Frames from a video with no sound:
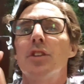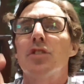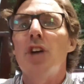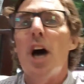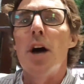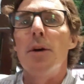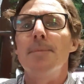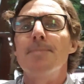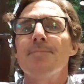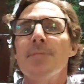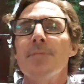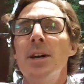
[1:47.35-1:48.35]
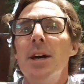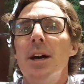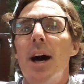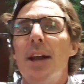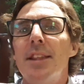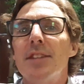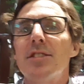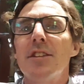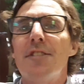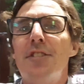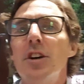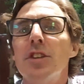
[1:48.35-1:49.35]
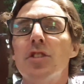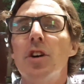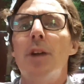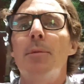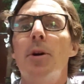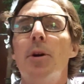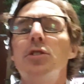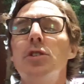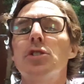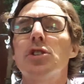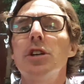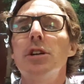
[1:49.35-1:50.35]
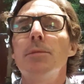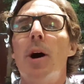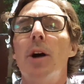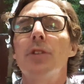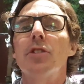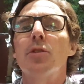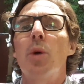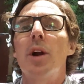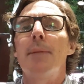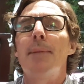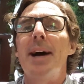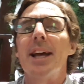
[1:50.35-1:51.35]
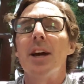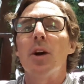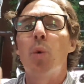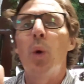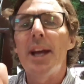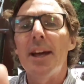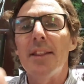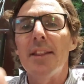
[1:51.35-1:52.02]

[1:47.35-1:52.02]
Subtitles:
So, this is the first time on YouTube. I just wanted to make it quick.